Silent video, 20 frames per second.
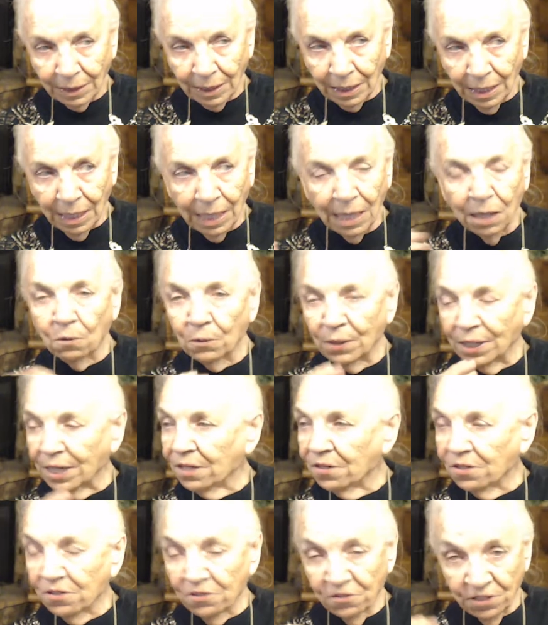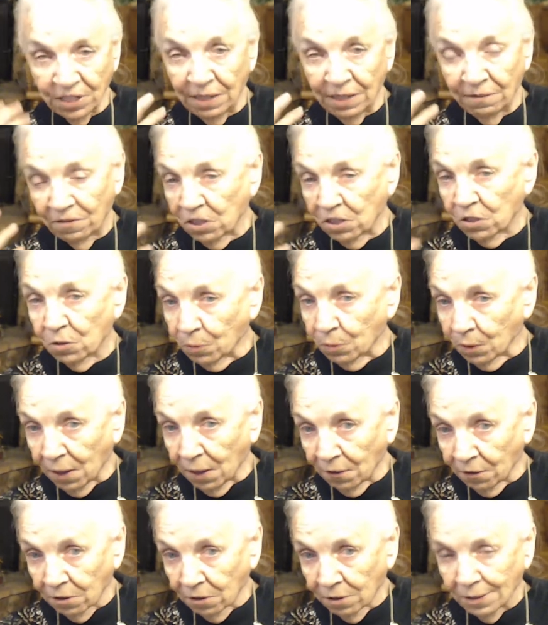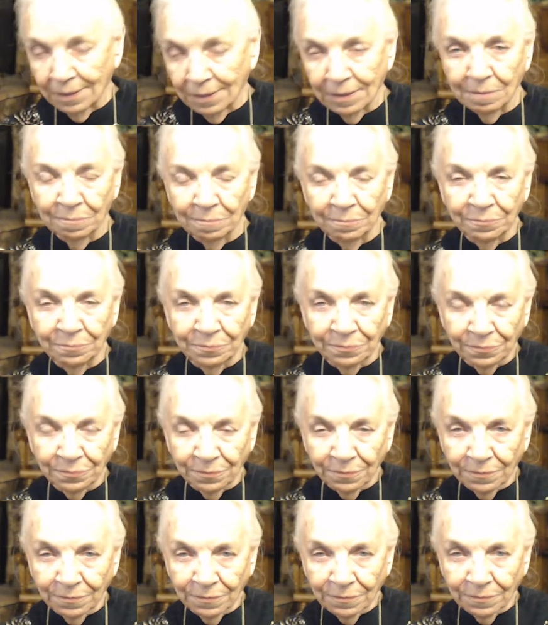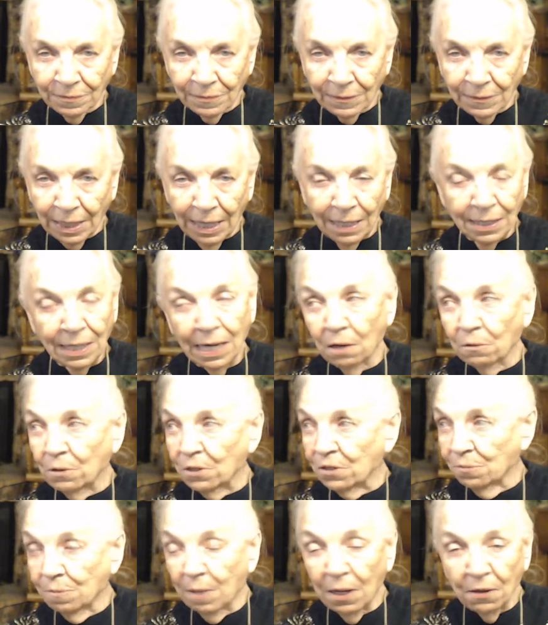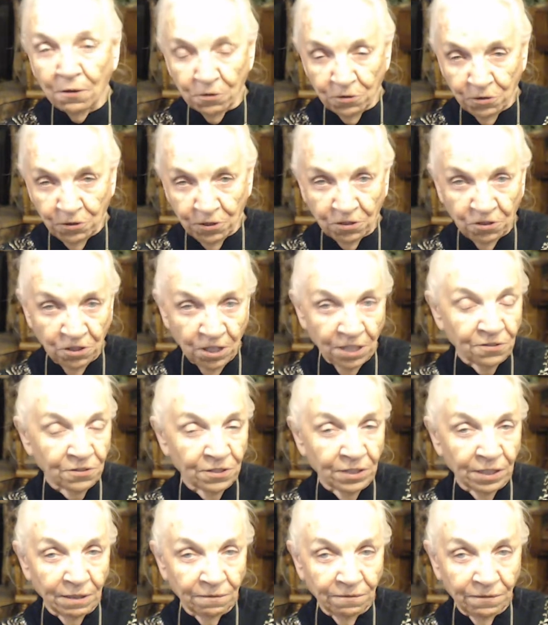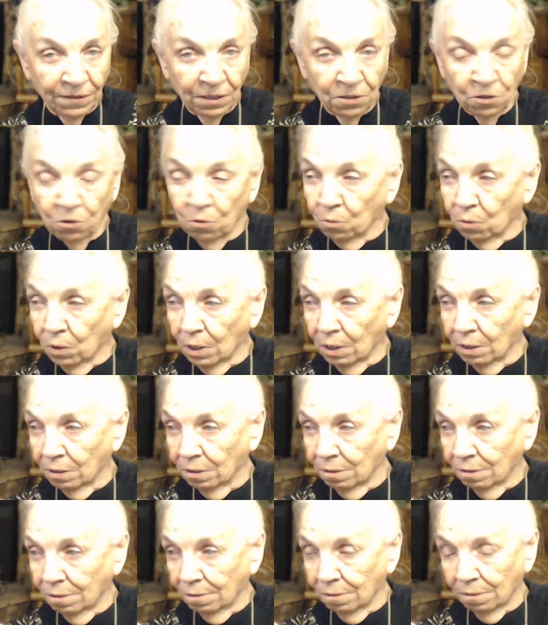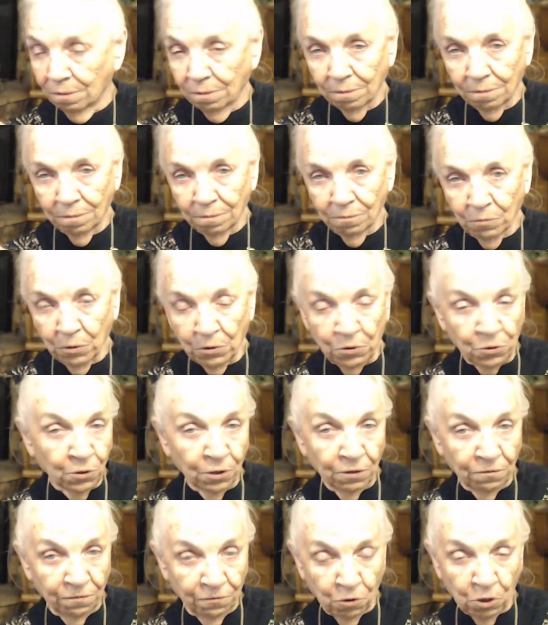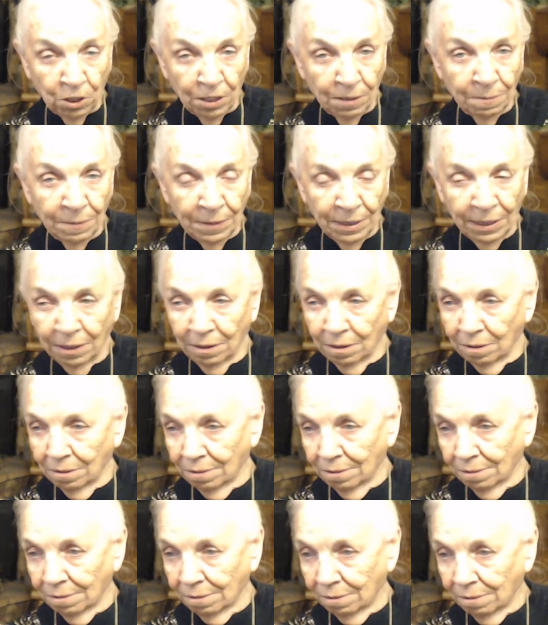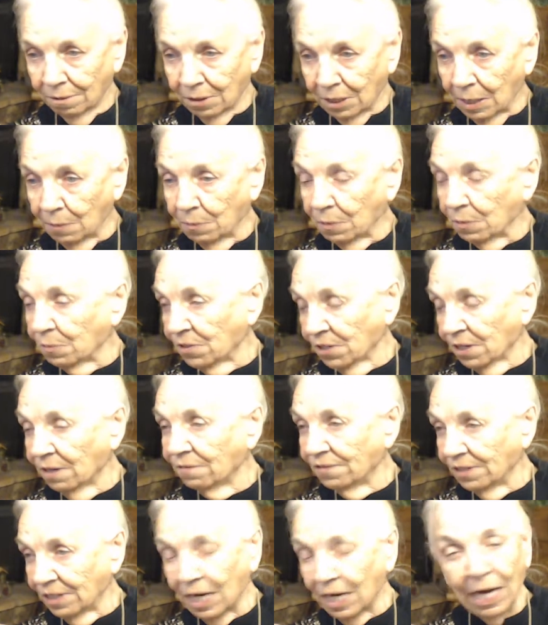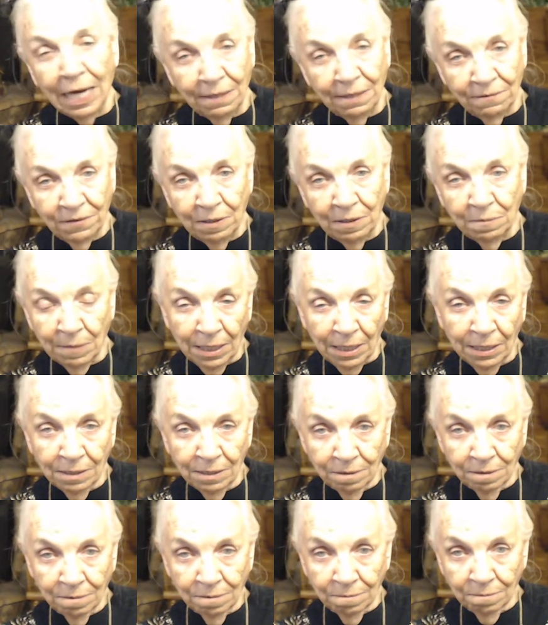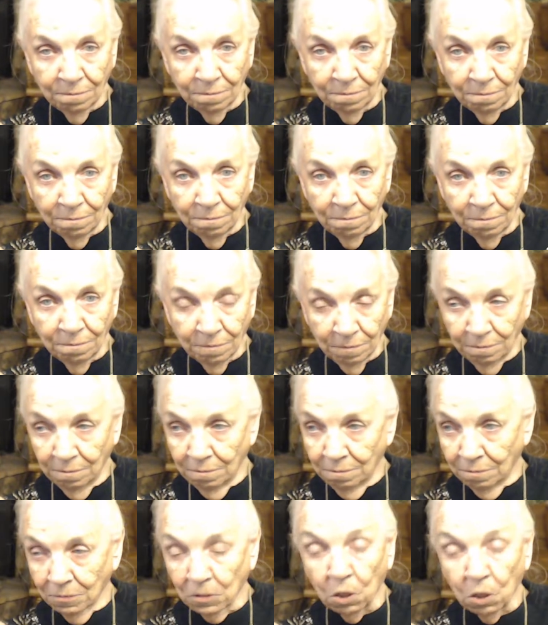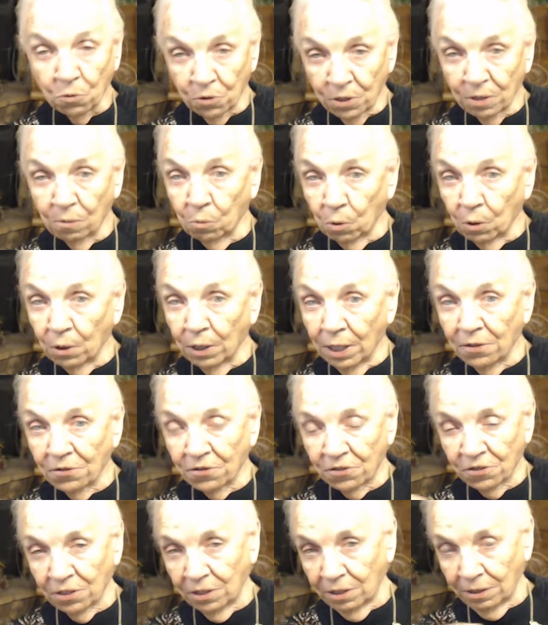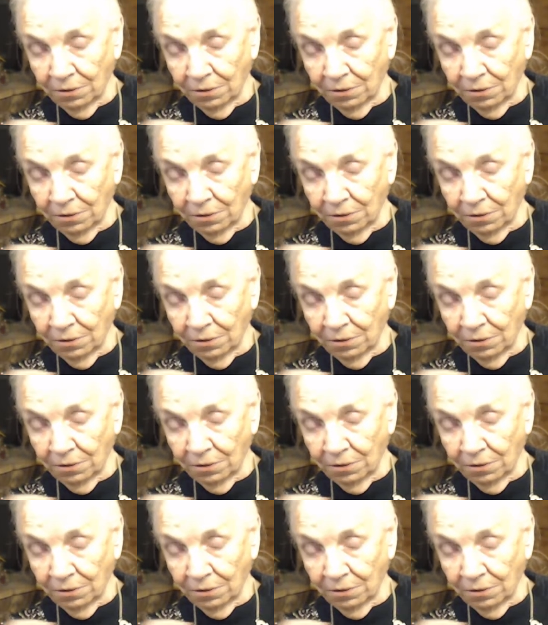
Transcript: How he deceived his brother, and how his mother suggested if he knew what was good for him and keep himself alive, he might go somewhere else till